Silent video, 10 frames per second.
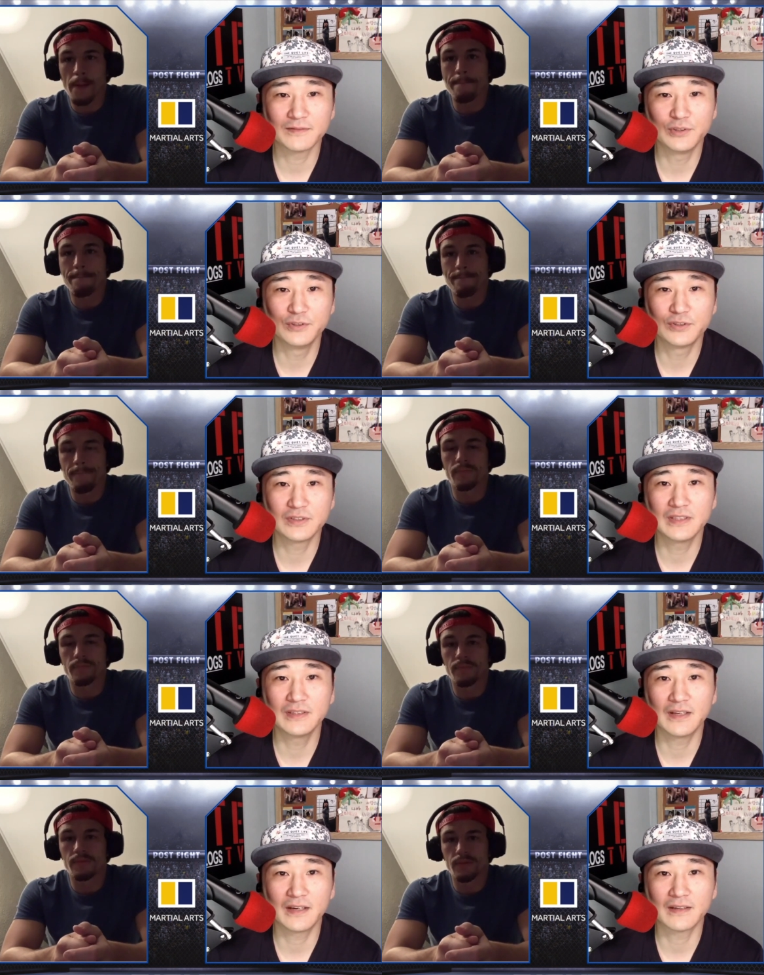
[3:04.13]
Speaker 1: Do you see
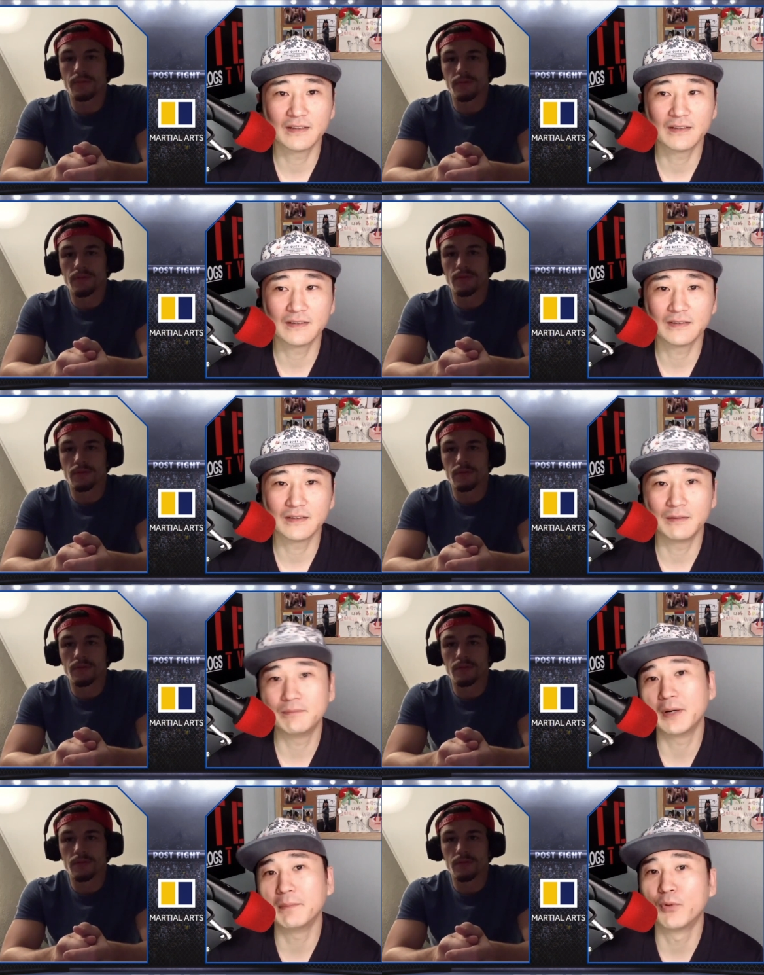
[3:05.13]
like a, a,
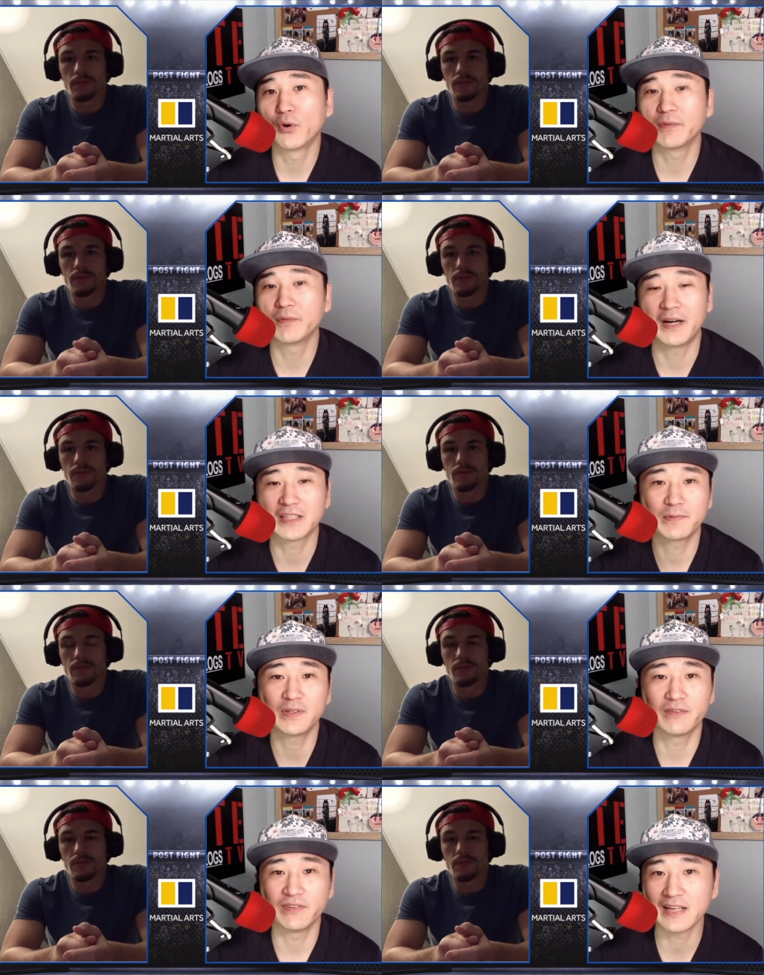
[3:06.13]
a more of a possibility
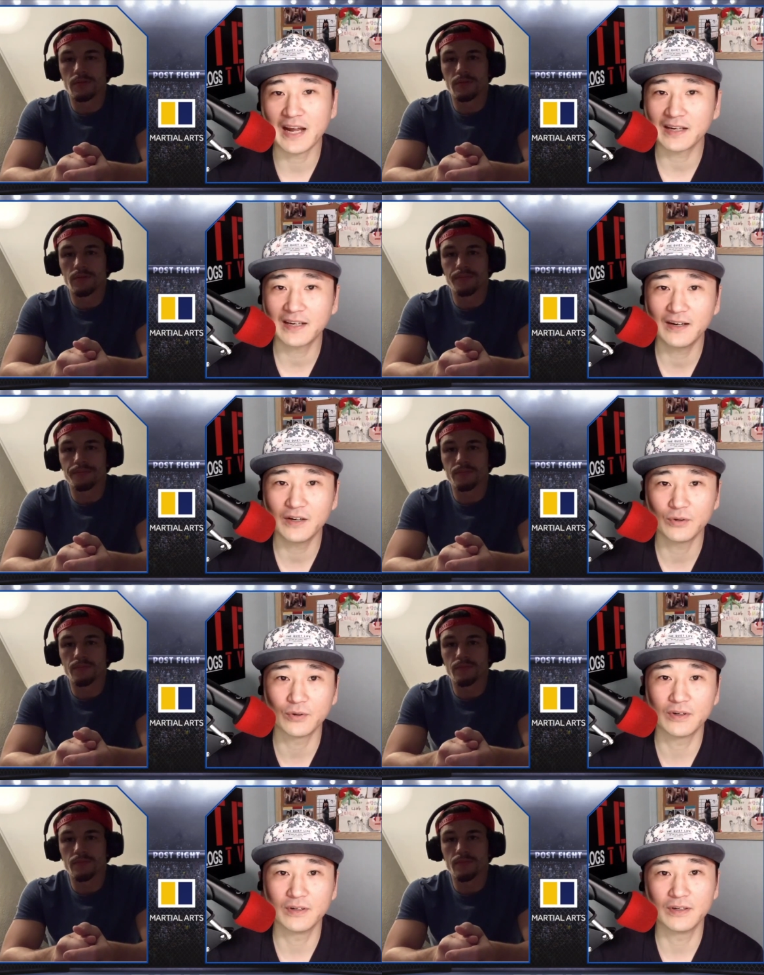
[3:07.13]
of a knockout
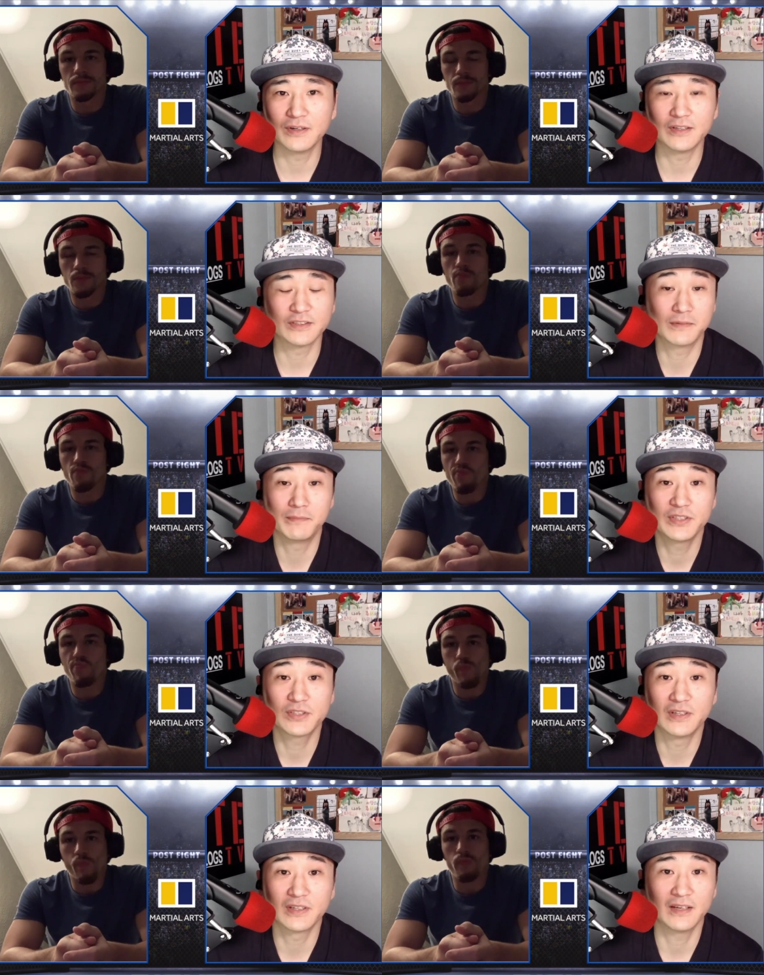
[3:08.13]
or a, a
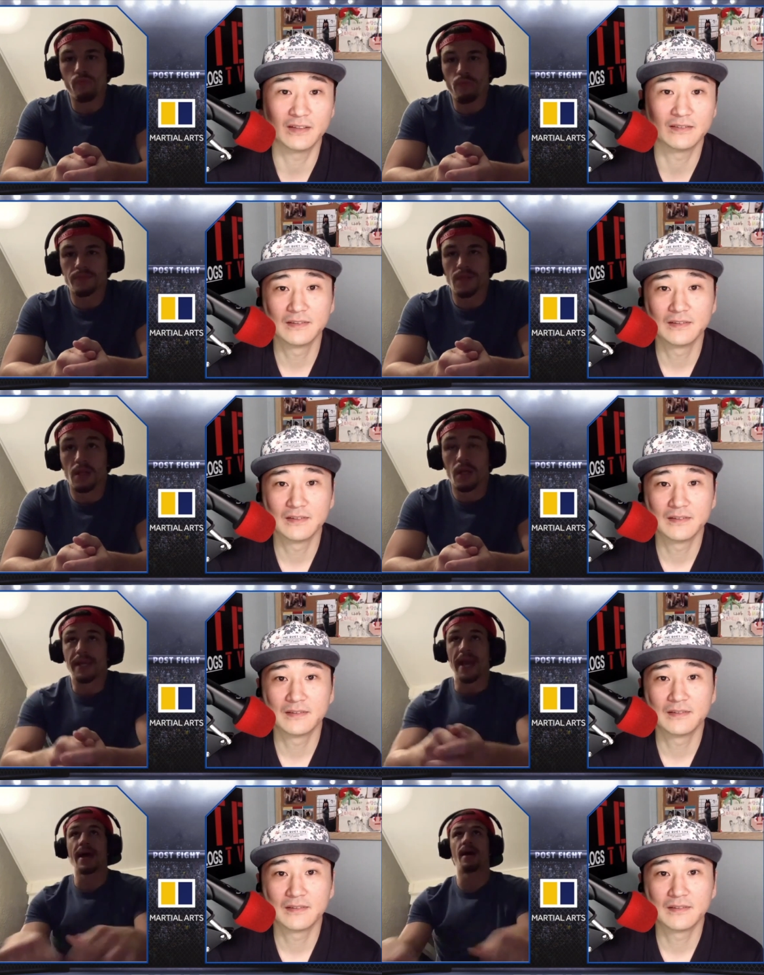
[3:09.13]
submission again?
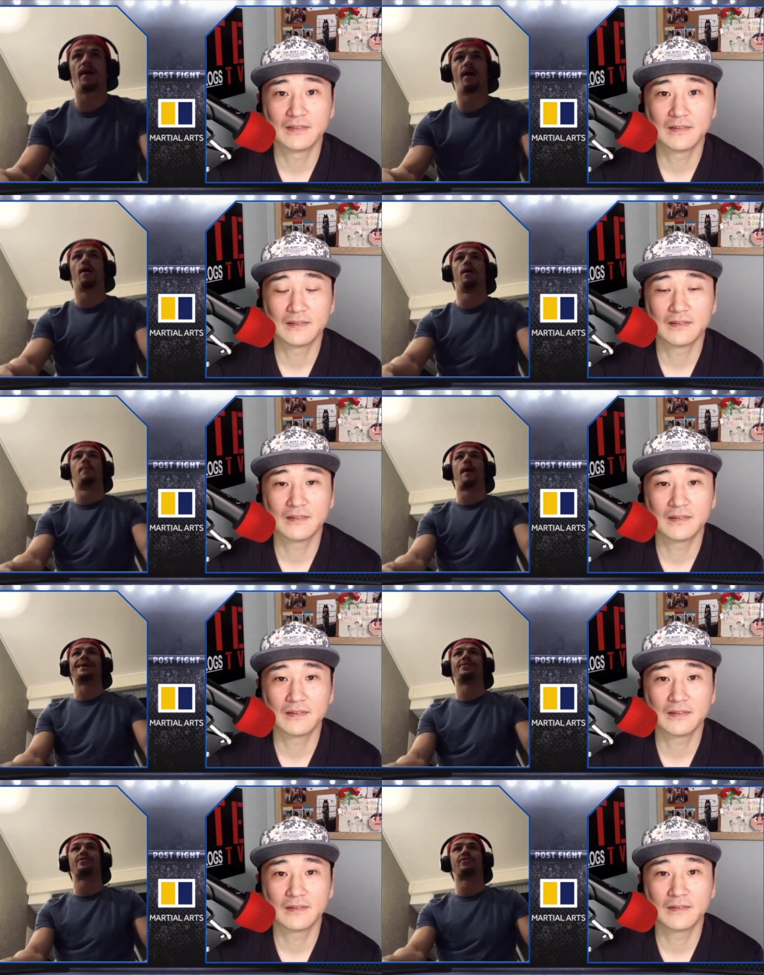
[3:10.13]
Speaker 2: Yeah, um,
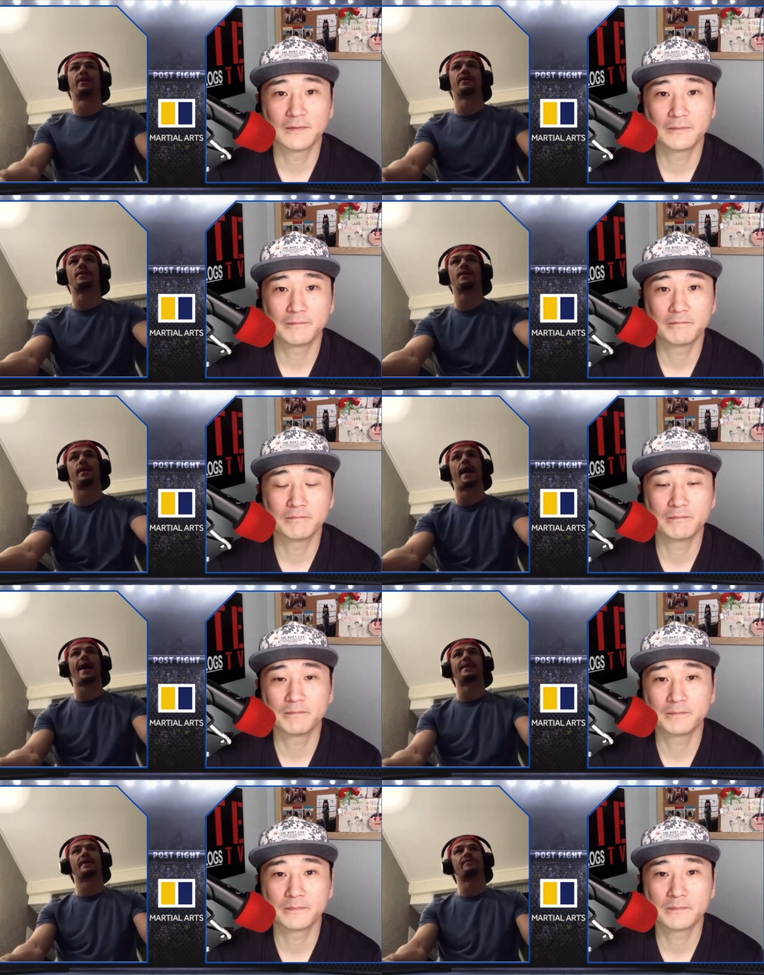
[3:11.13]
I think,
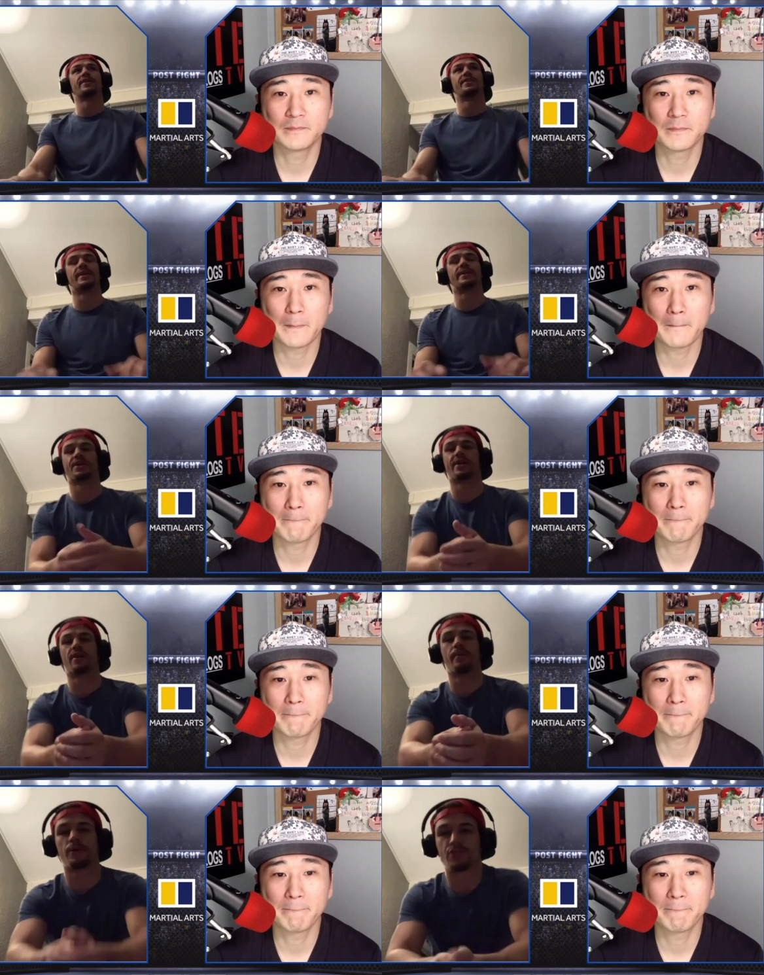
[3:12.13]
yeah, I definitely think he's going
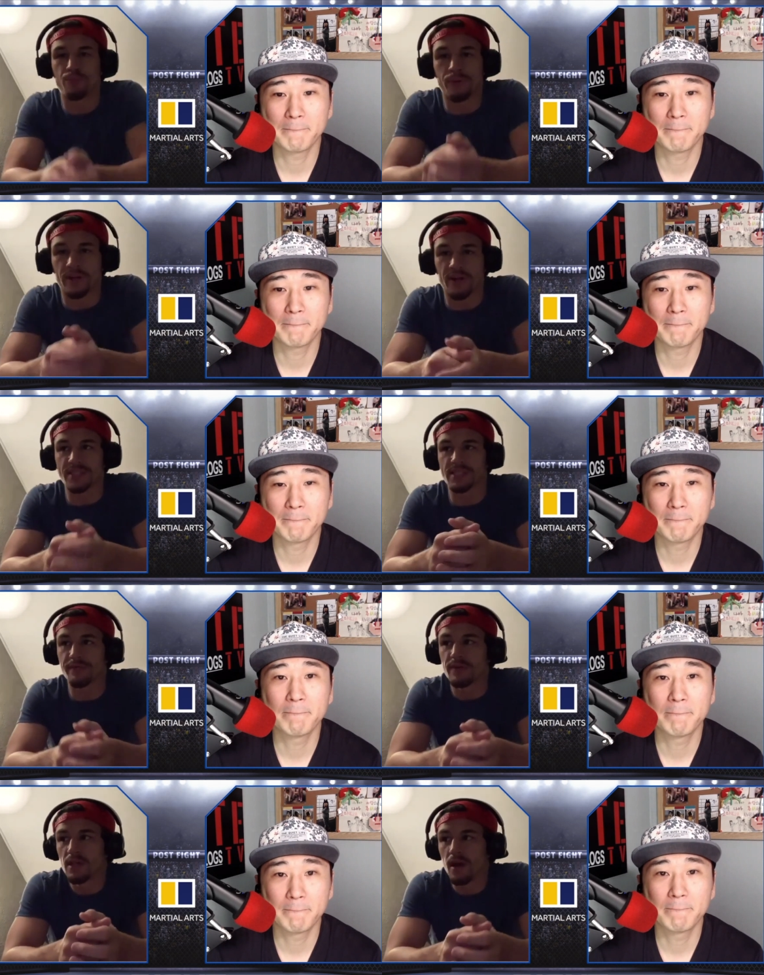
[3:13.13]
to come out super
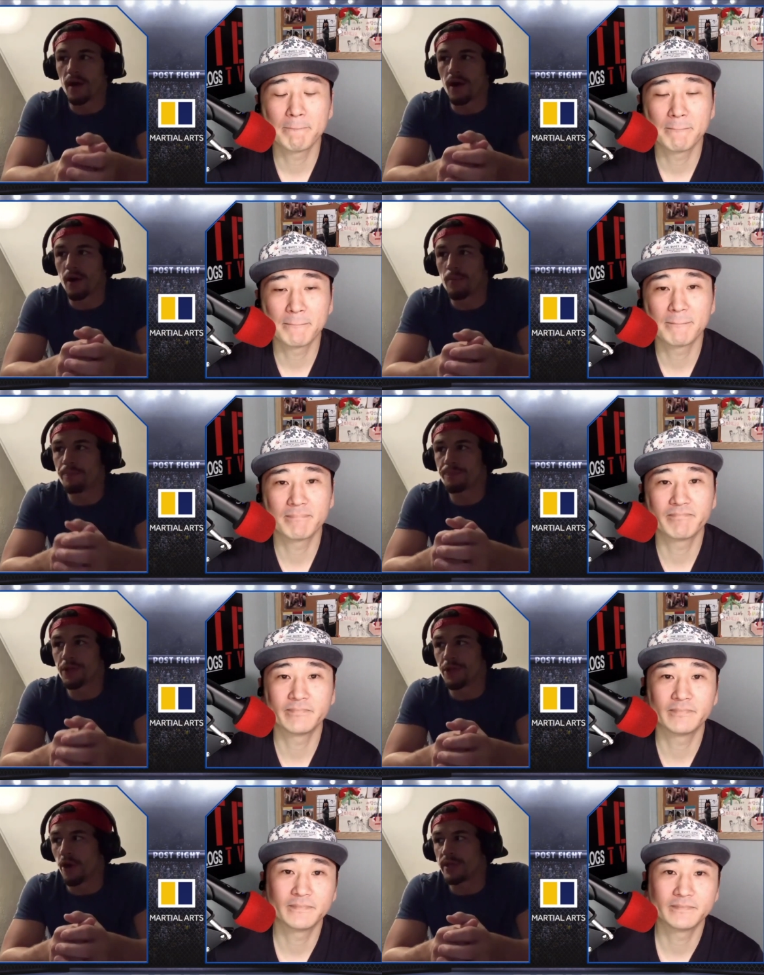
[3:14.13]
aggressive. Um,
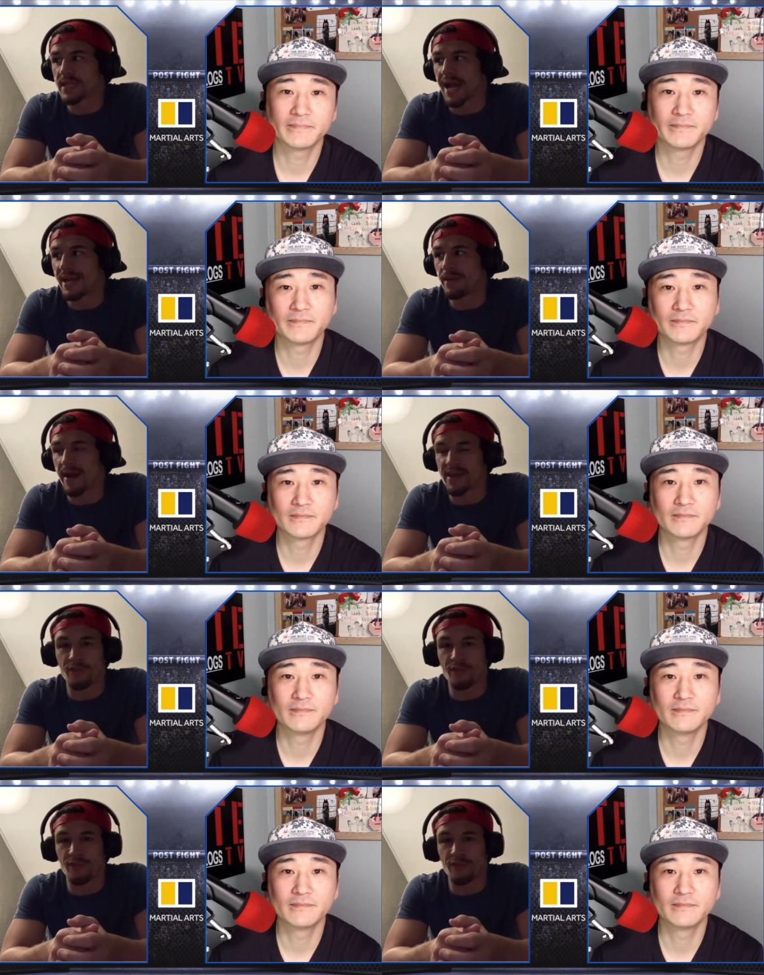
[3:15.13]
you know, it's kind of my